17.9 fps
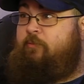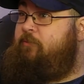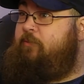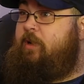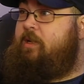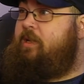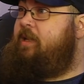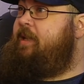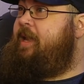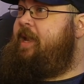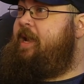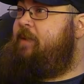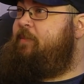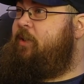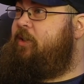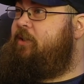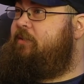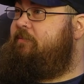fucking
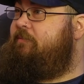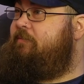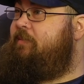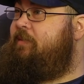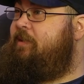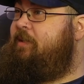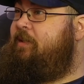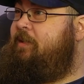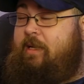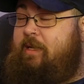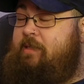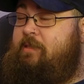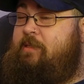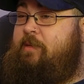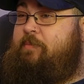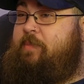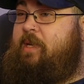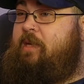hammered.
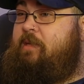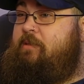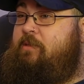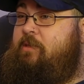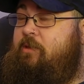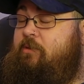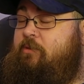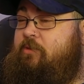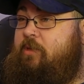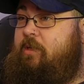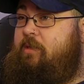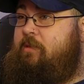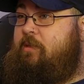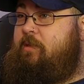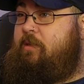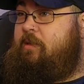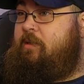Ends up getting too drunk.